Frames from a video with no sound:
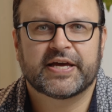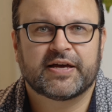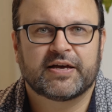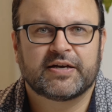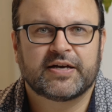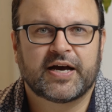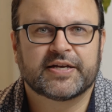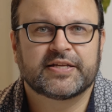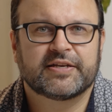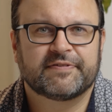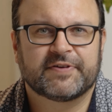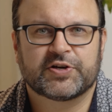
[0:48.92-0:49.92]
that, I
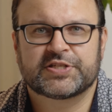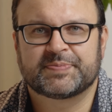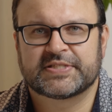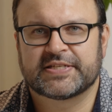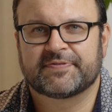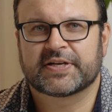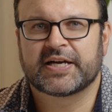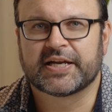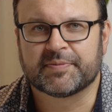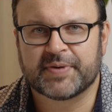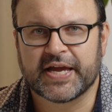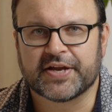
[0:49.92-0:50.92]
needed a very specific
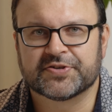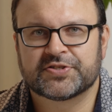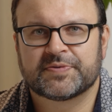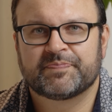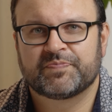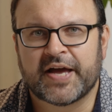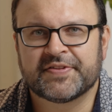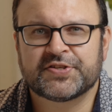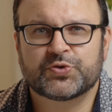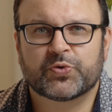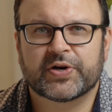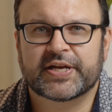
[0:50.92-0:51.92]
kind of page. And
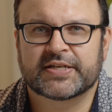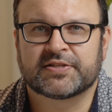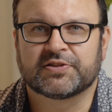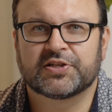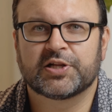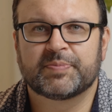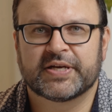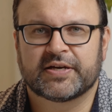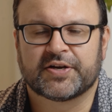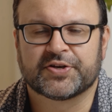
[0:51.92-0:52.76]
this is where it gets a little bit